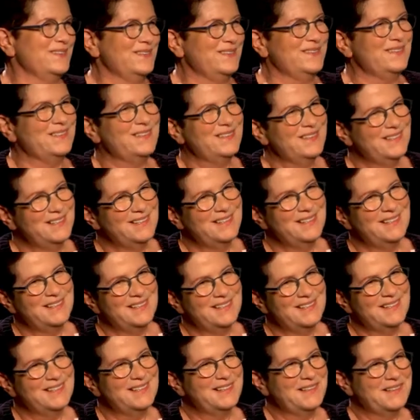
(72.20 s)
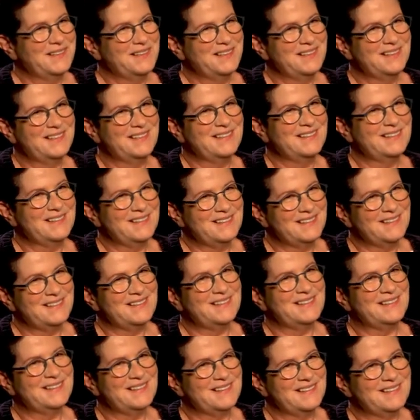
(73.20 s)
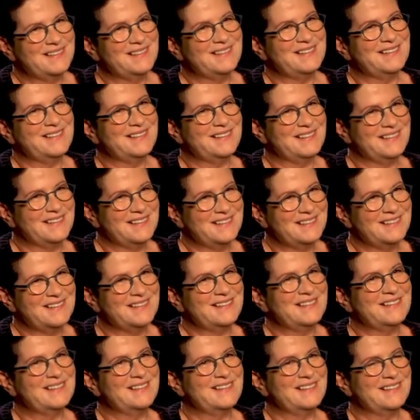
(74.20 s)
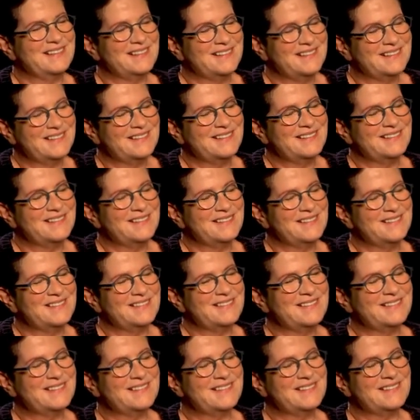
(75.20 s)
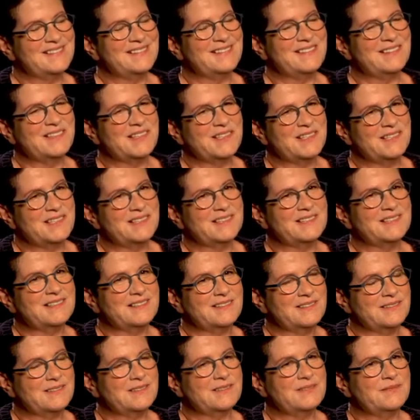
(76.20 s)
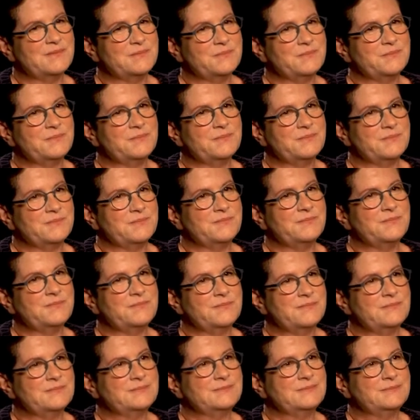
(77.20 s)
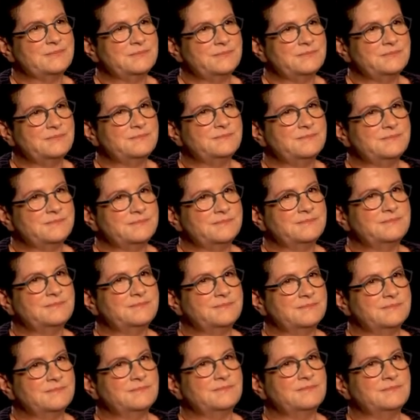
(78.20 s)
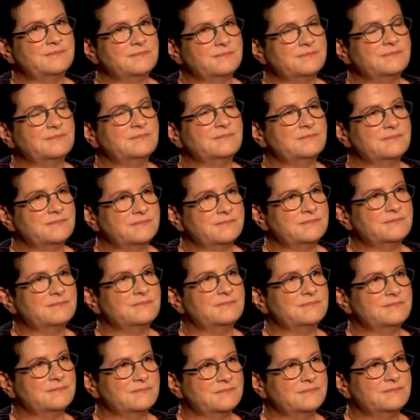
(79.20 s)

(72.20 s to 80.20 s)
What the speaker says: (not speaking)